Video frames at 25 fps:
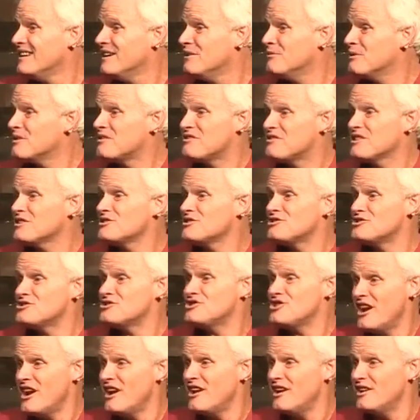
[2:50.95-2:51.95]
And when things
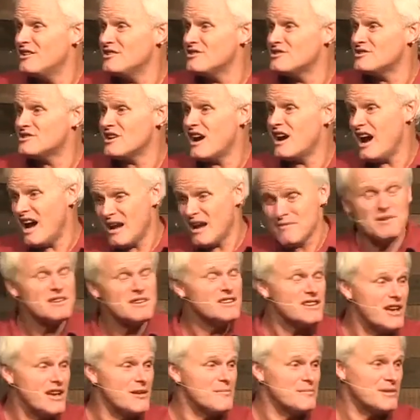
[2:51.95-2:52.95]
changed, I
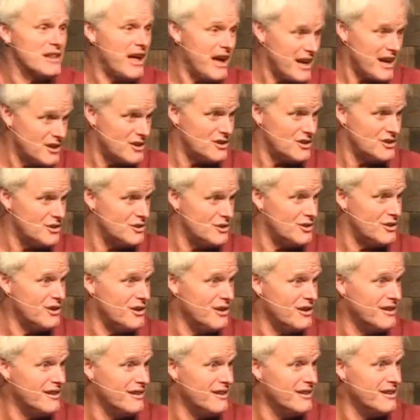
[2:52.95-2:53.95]
became like
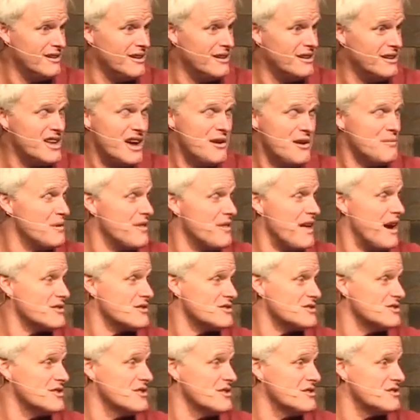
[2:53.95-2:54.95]
you, yet
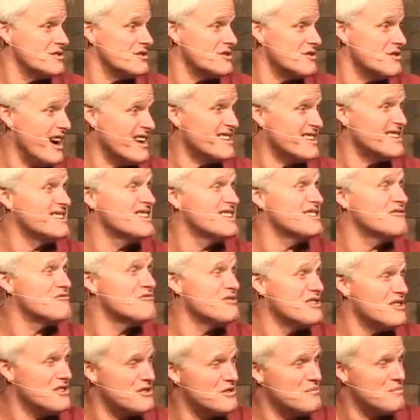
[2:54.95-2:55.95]
without sin, so I could get
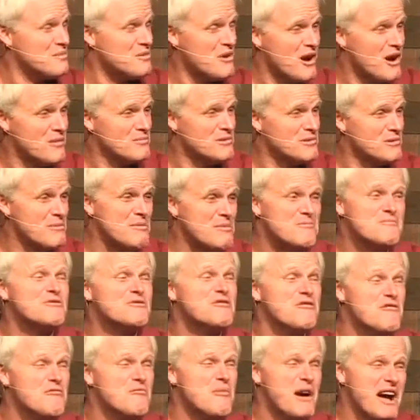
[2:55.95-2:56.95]
rid of the problem and
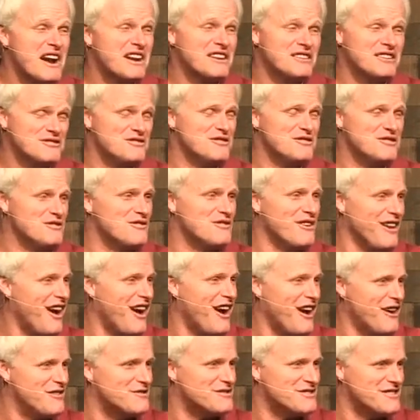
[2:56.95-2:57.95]
move back into your
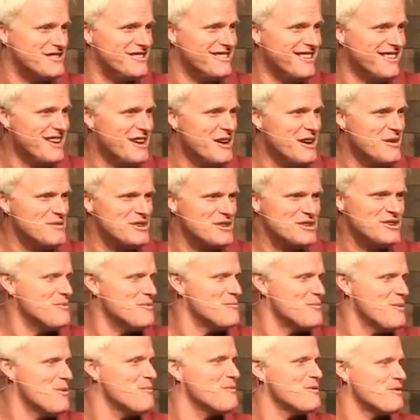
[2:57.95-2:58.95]
lives and
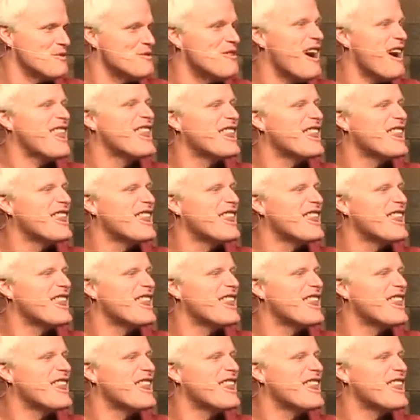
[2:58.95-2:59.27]
become one with you.